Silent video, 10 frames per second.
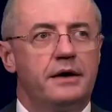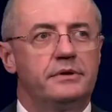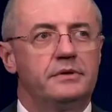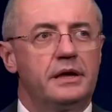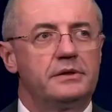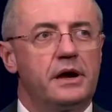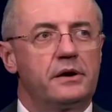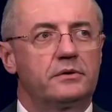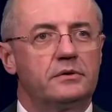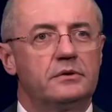I think that there
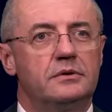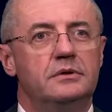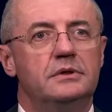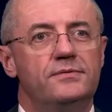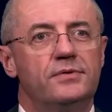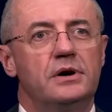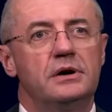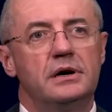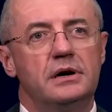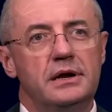are
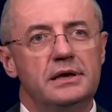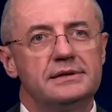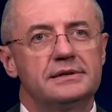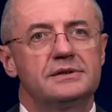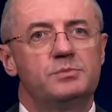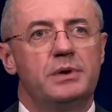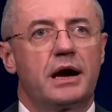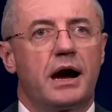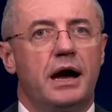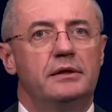different reasons
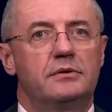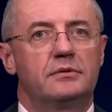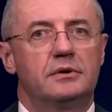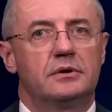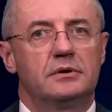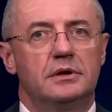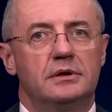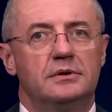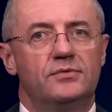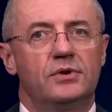behind the
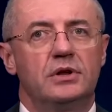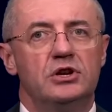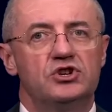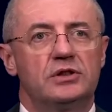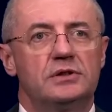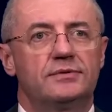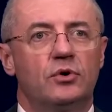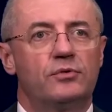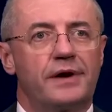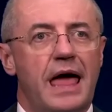different initiatives
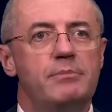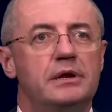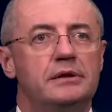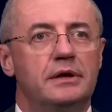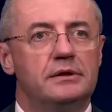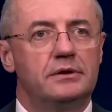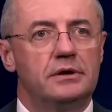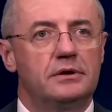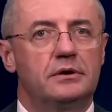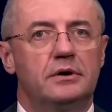of
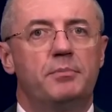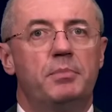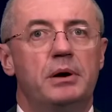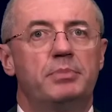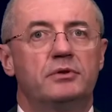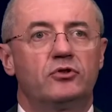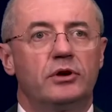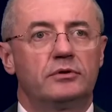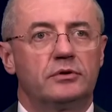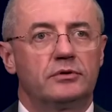rehabilitating
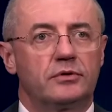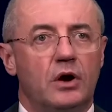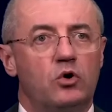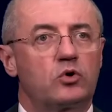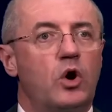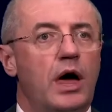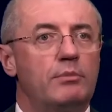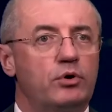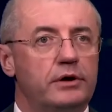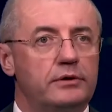perpetrators or
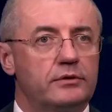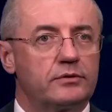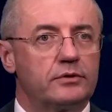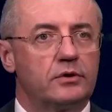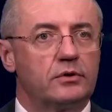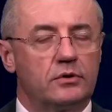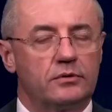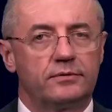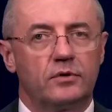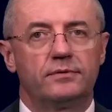collaborators
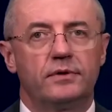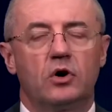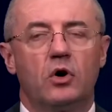of the